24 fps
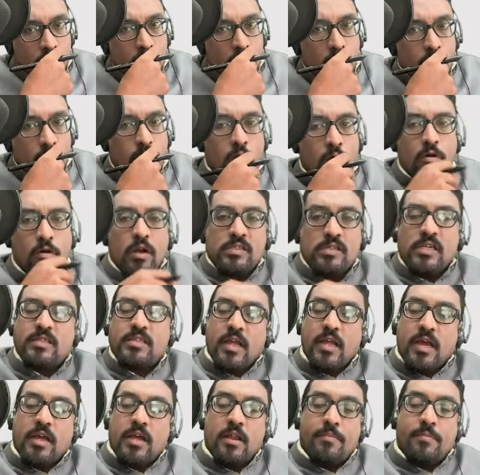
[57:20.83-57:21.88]
Rowlatt
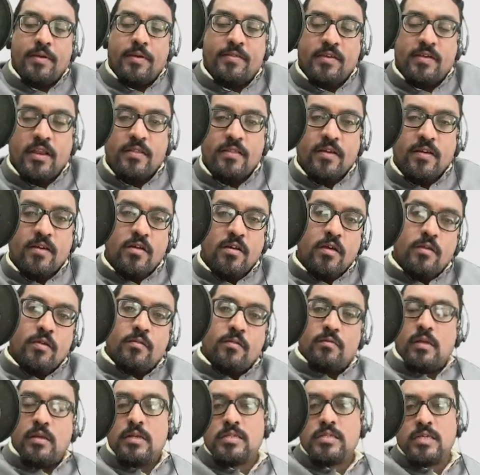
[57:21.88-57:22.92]
Satyagraha. Basically, the
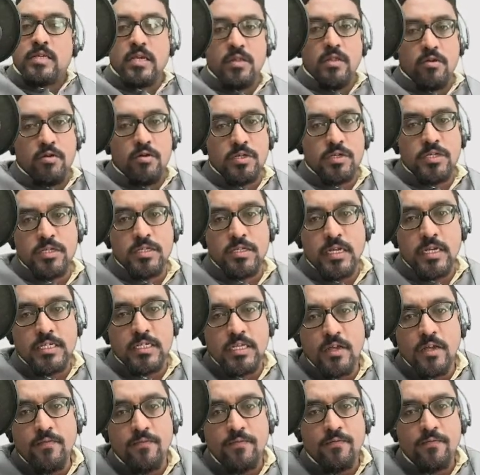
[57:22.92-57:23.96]
question is
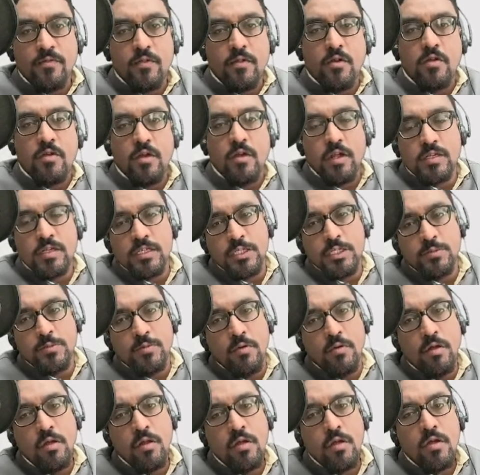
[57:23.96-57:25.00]
asking the reasons
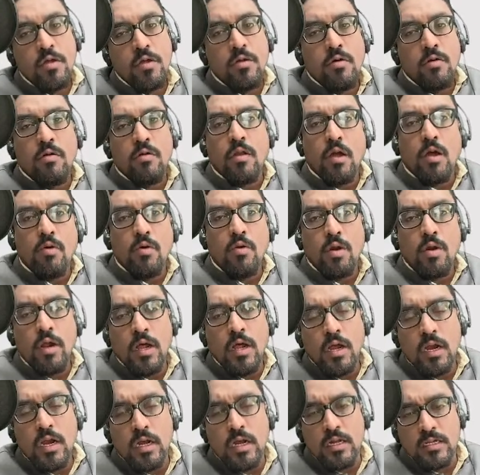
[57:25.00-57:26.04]
for
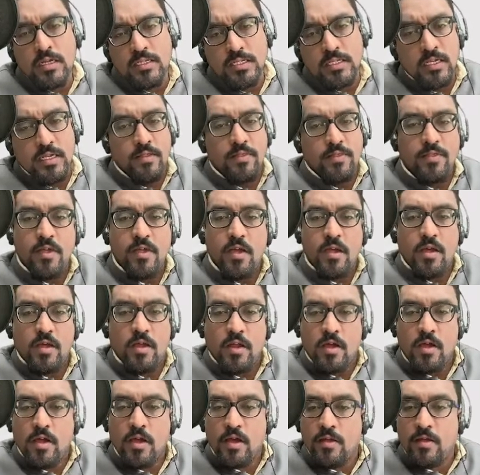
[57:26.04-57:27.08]
Rowlatt
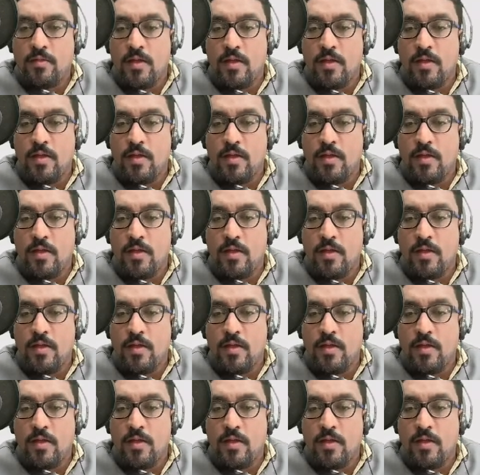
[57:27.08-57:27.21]
Satyagraha.